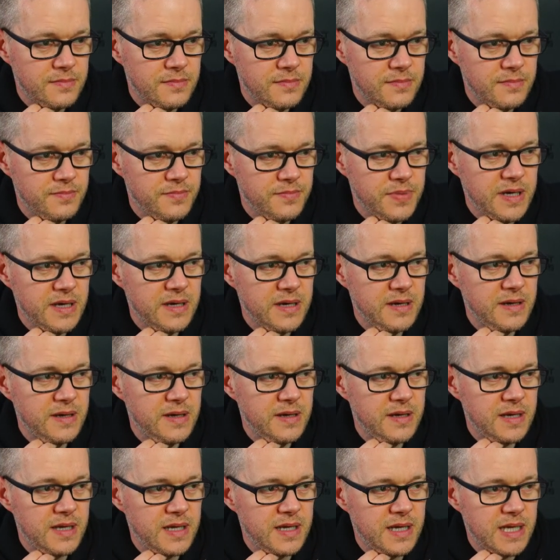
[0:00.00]
But
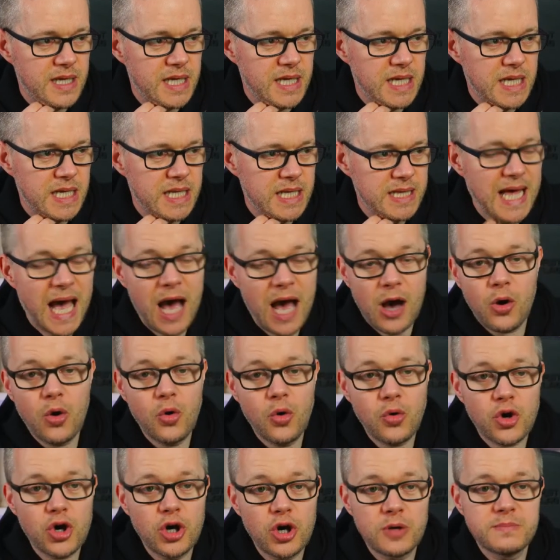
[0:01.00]
that
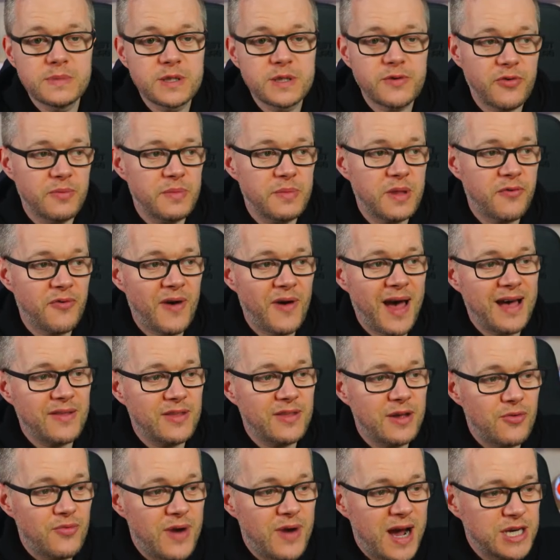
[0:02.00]
all comes from the fact
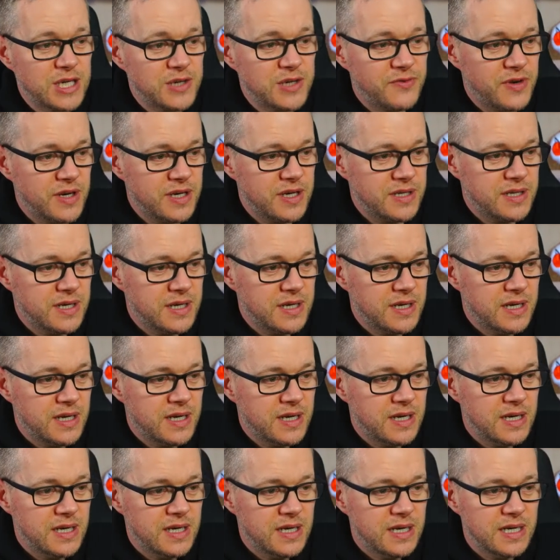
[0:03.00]
that Rashford...
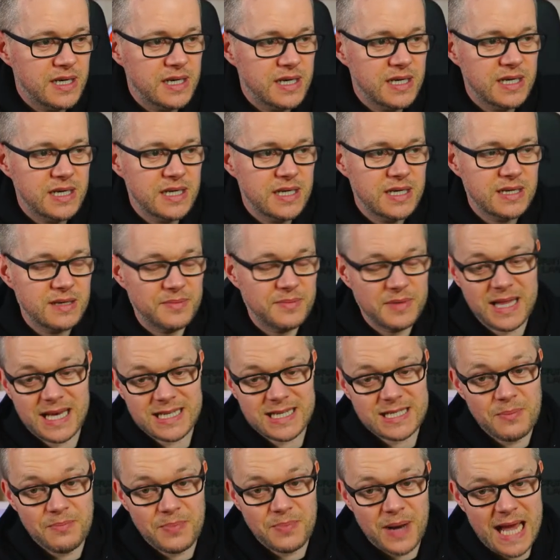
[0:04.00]
I mean,
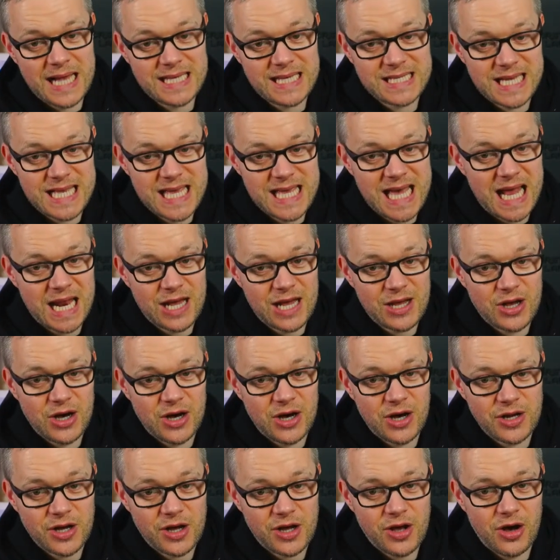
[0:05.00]
that's a blatant yellow
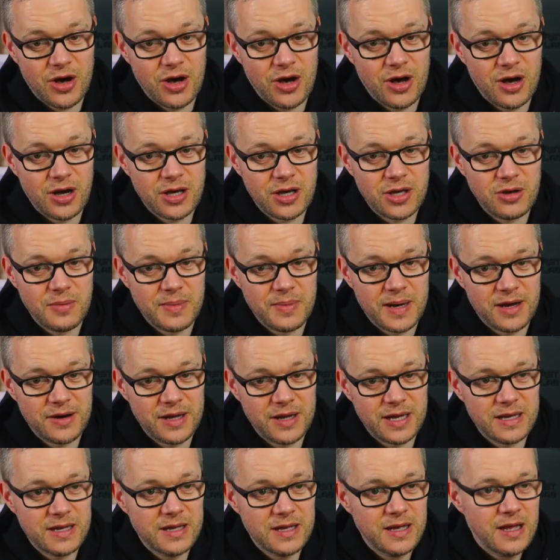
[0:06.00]
card. I can't argue about
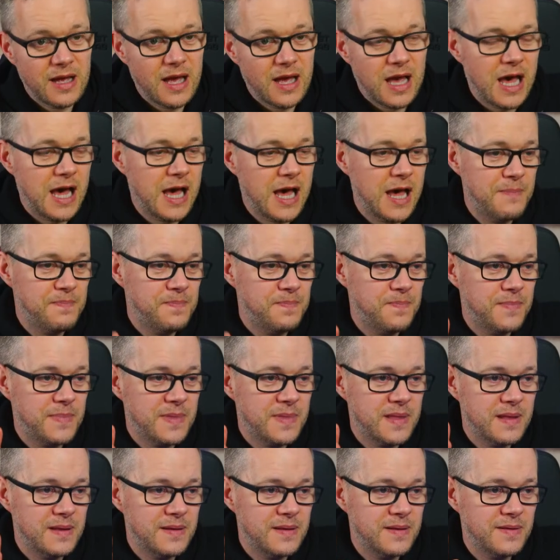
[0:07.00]
it. Um,
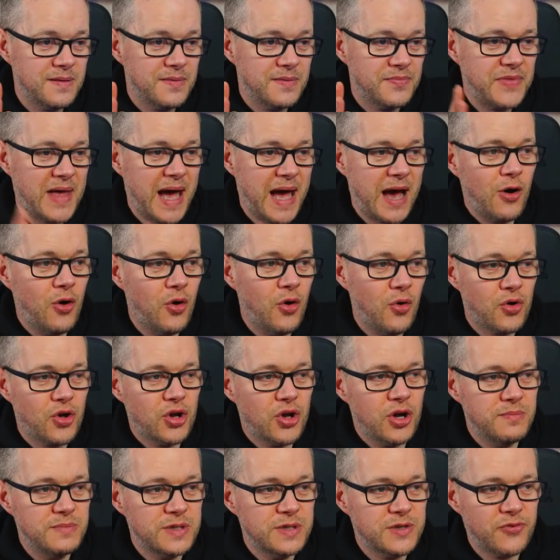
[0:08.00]
that all
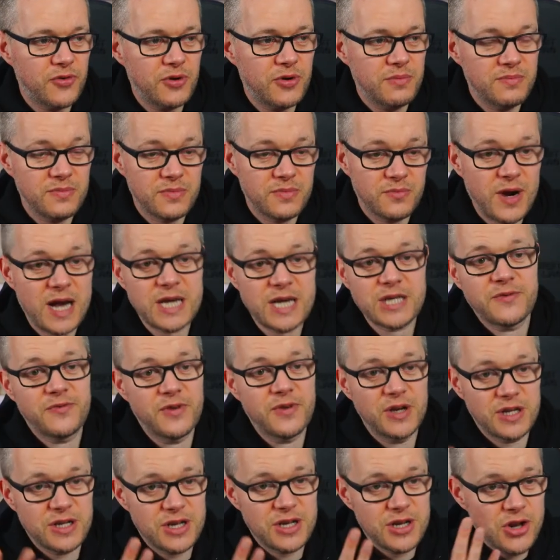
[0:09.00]
comes from
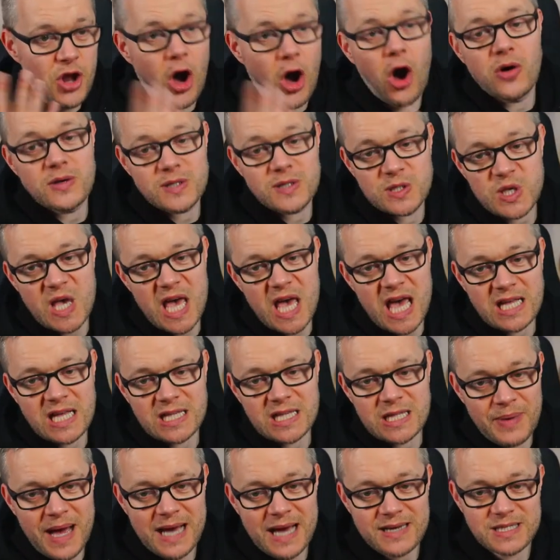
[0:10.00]
Rashford not seeing the
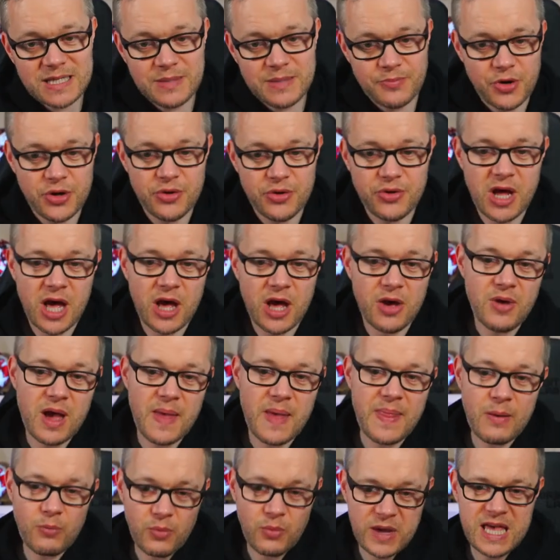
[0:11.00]
pass to Bruno,
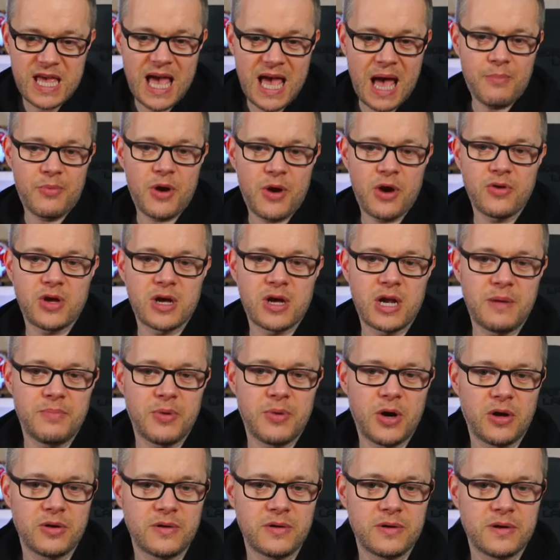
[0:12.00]
and then we get broken upon.